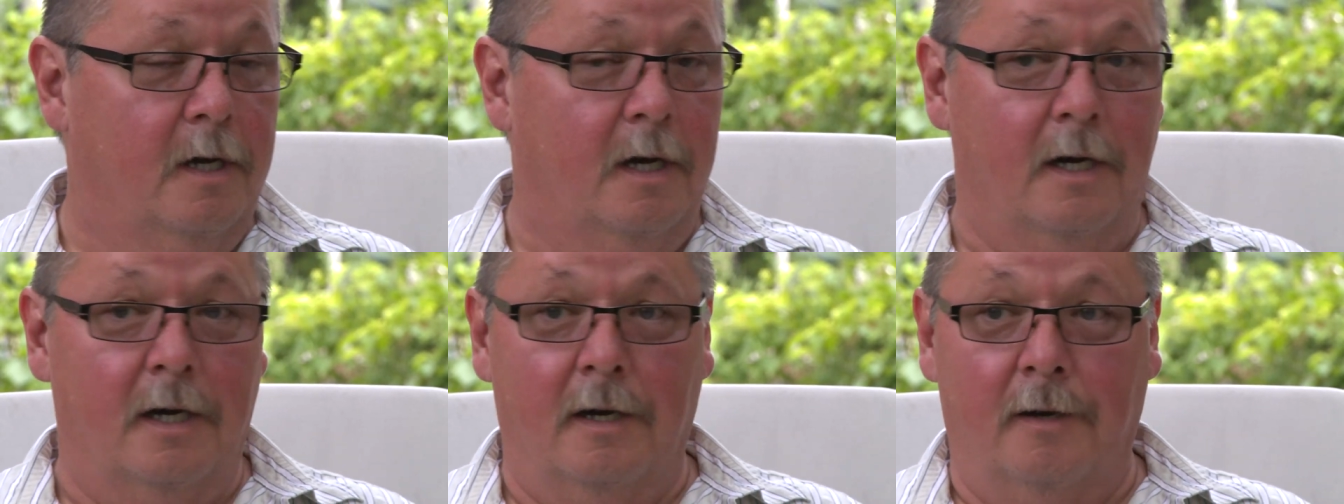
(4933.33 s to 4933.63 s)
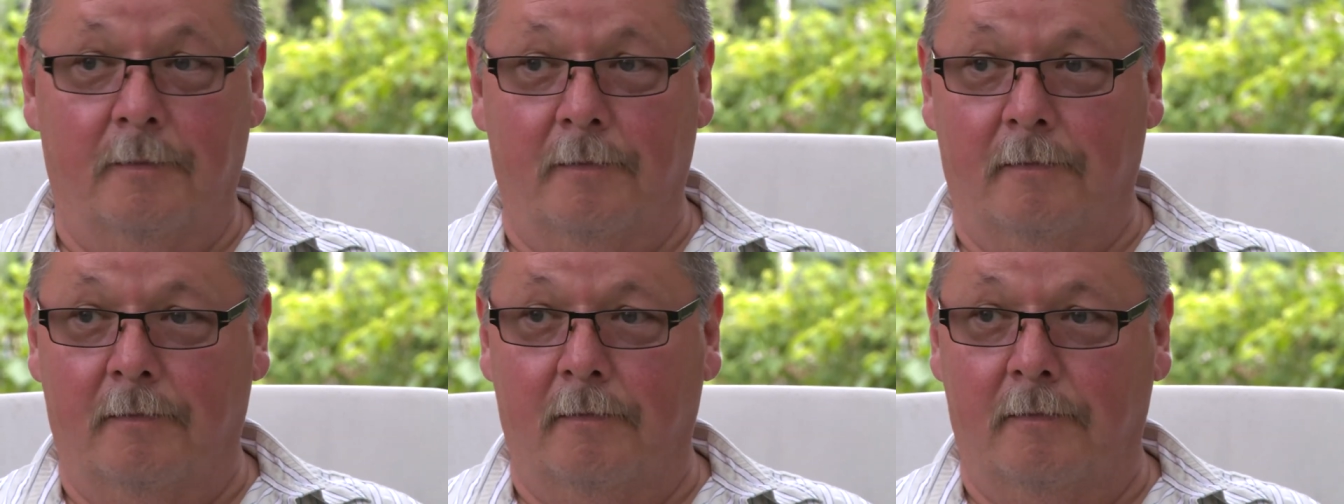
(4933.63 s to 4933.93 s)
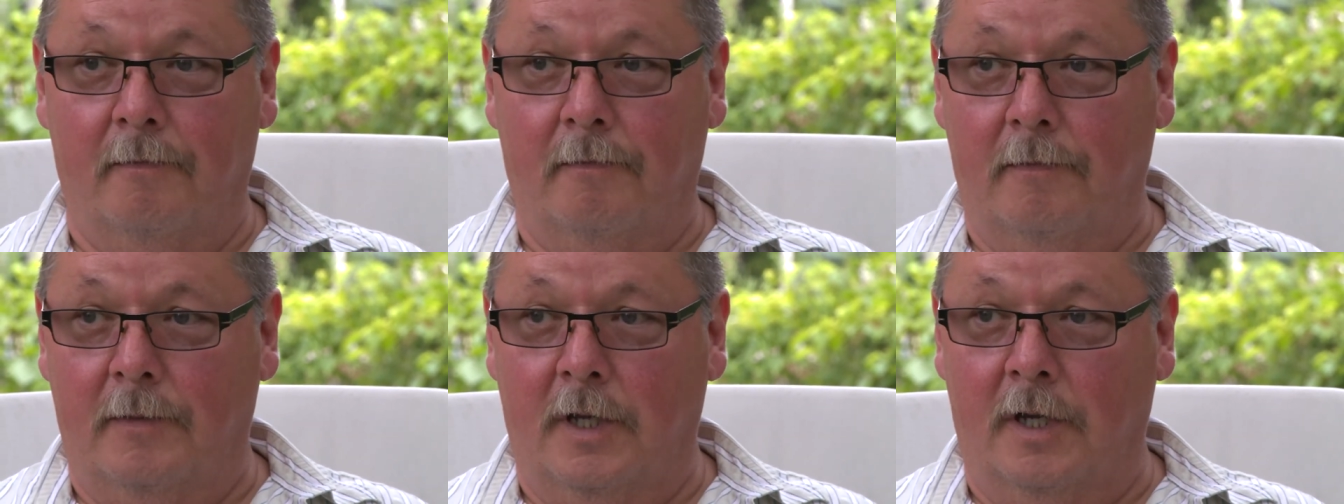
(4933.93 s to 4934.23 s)
um,
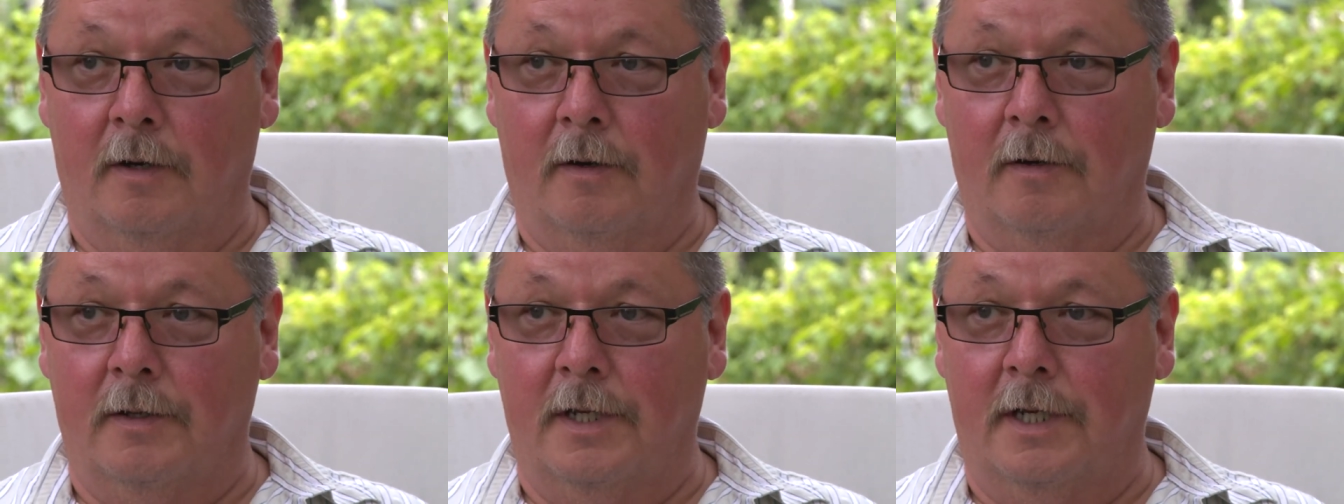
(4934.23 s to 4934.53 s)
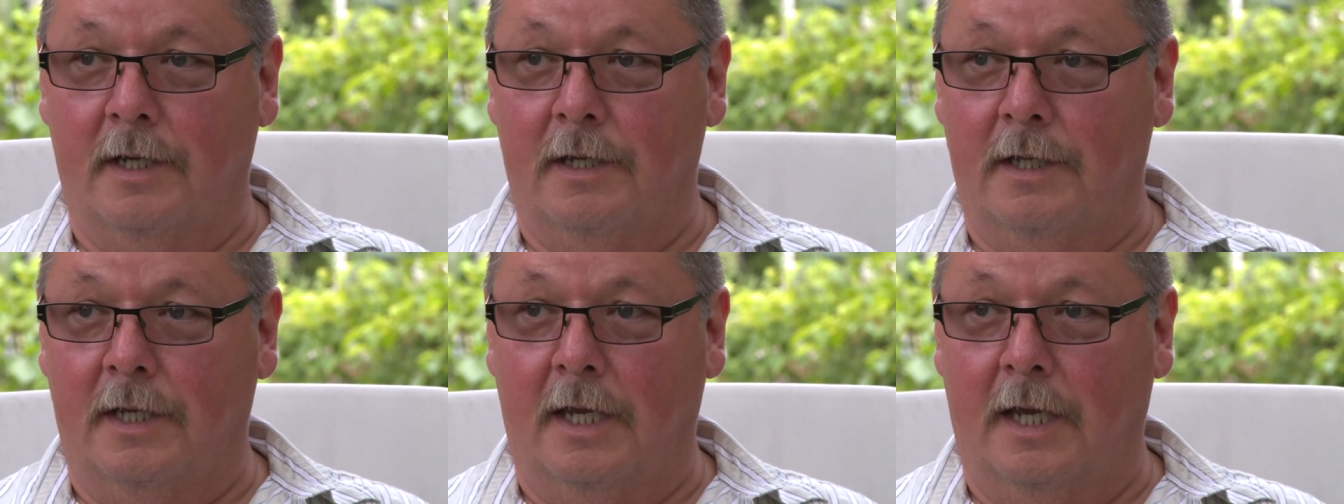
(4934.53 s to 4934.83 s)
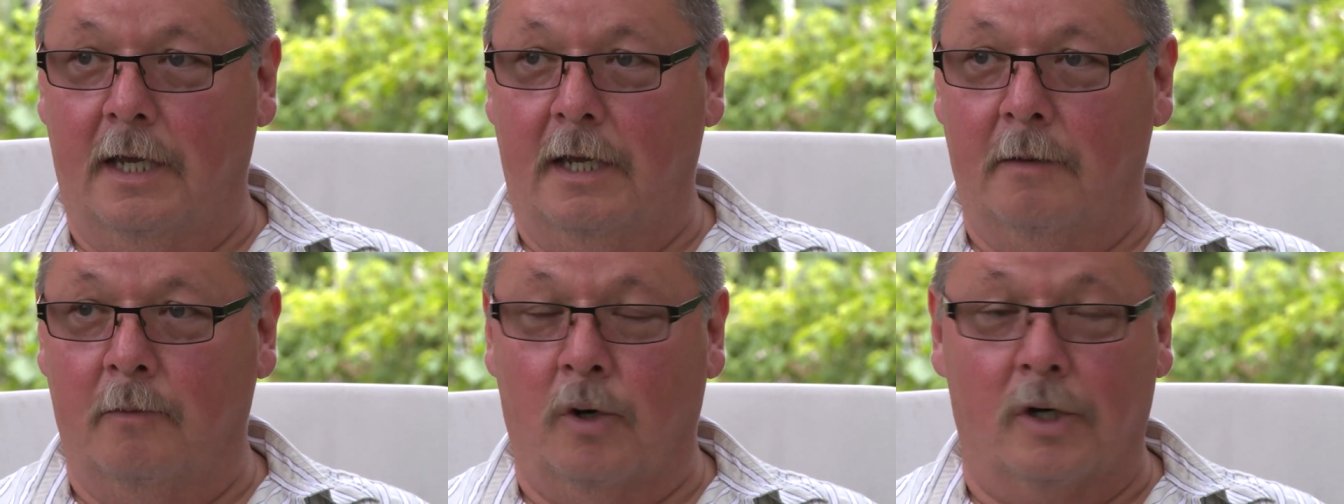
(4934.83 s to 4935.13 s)
you know, the,
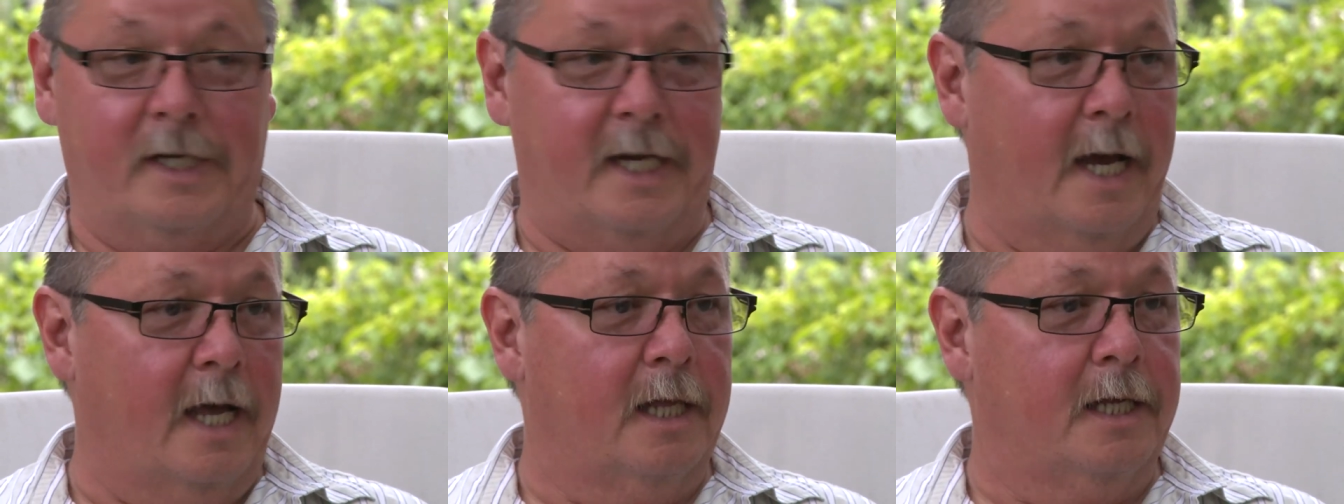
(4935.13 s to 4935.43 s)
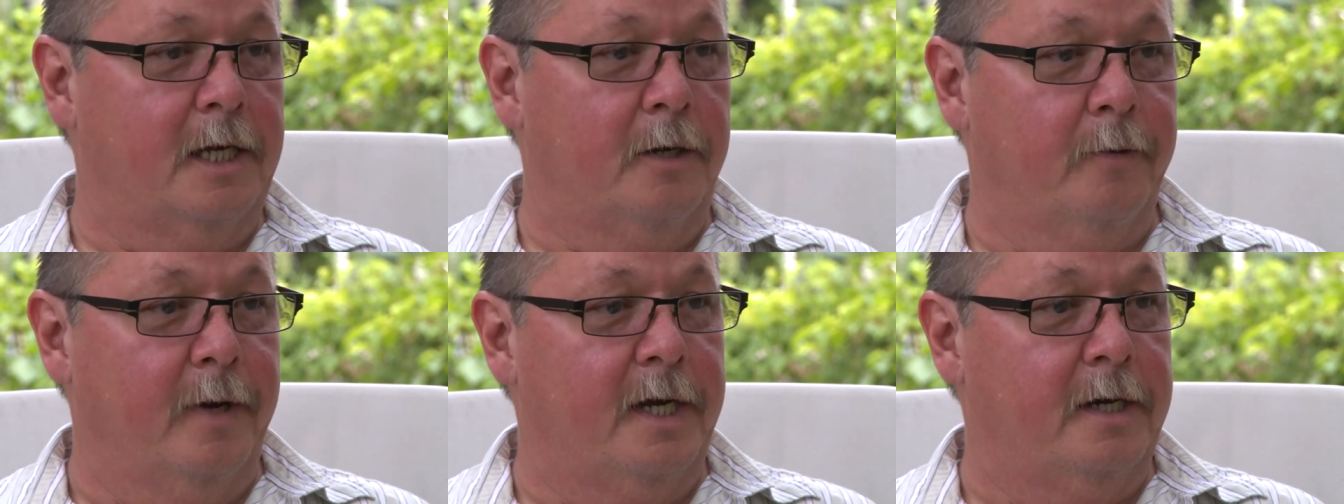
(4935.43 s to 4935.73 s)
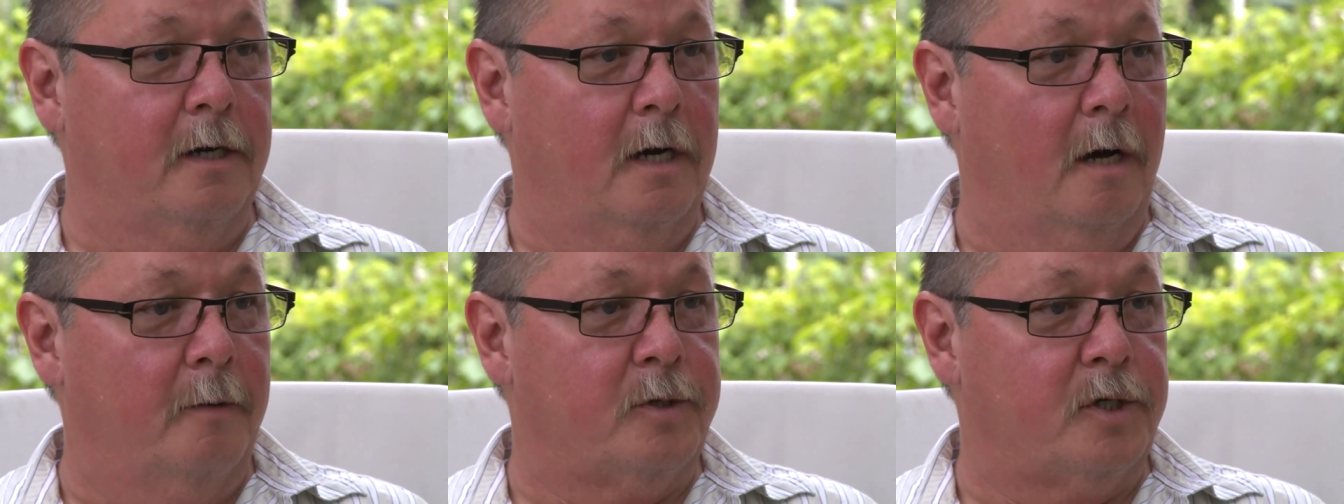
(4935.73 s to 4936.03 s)
the mortality rate
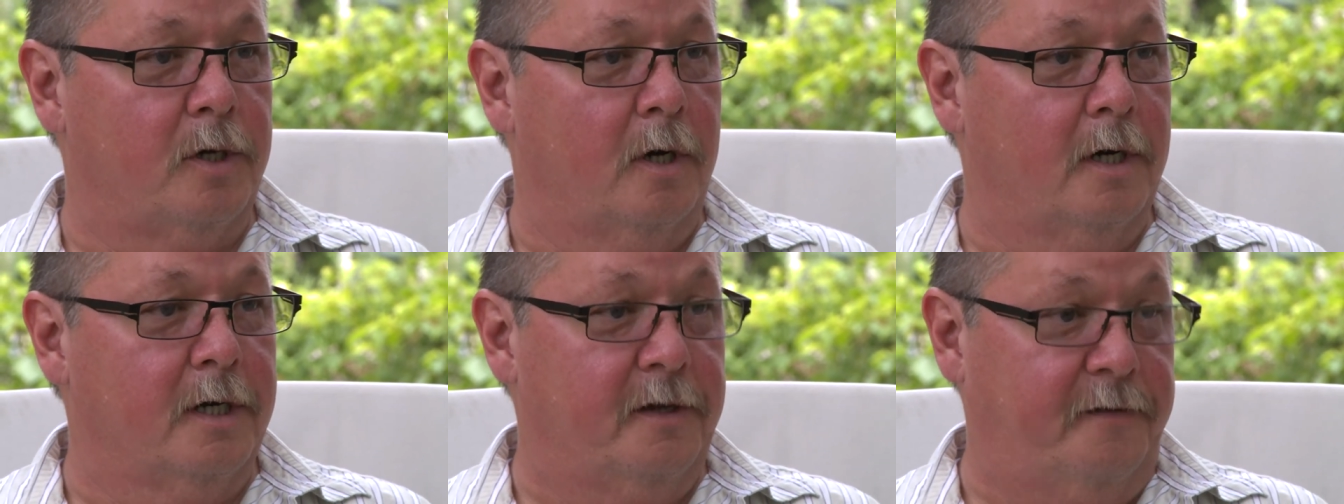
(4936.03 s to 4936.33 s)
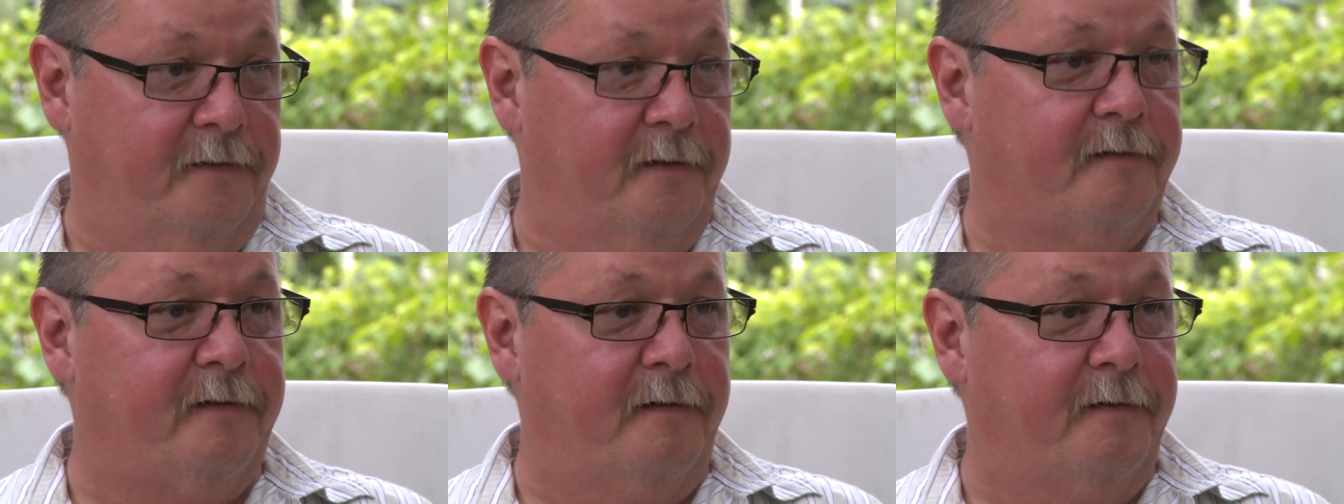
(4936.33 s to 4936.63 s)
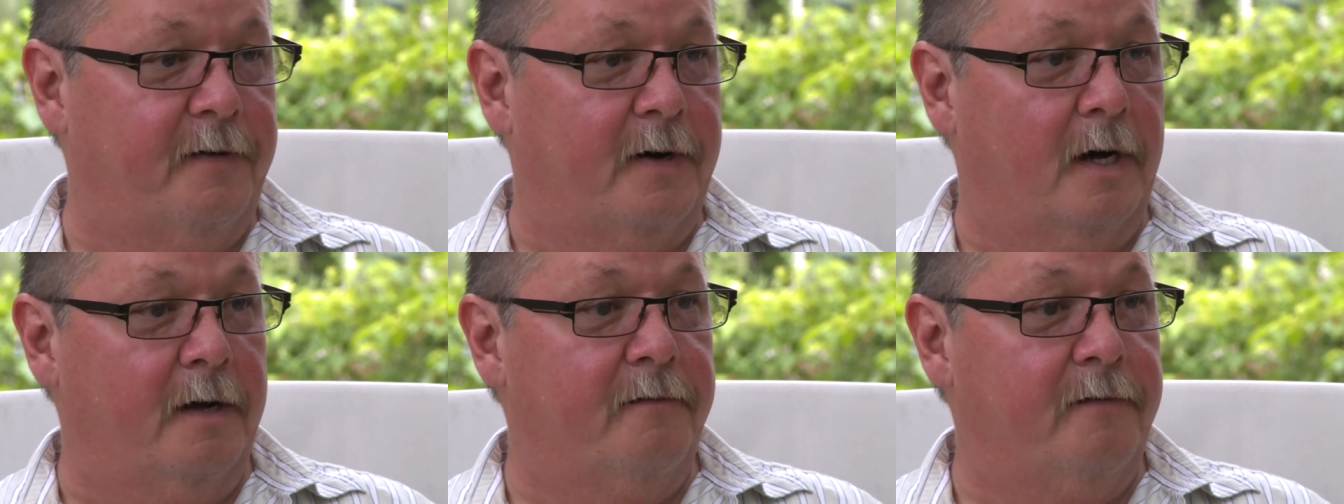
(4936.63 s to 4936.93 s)
in Aamjiwnaang is
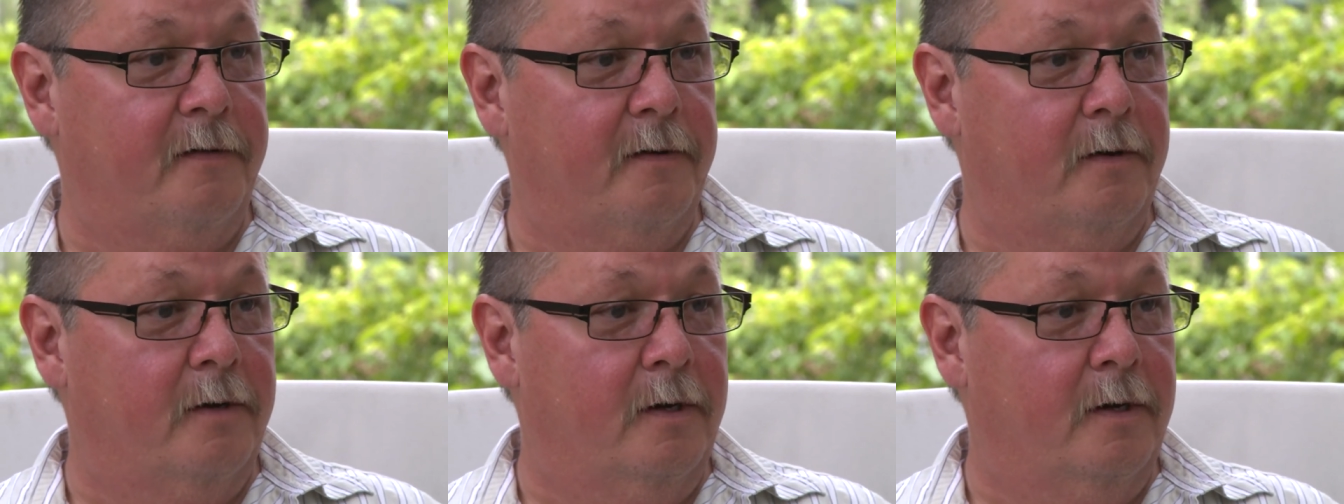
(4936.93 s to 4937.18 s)
55.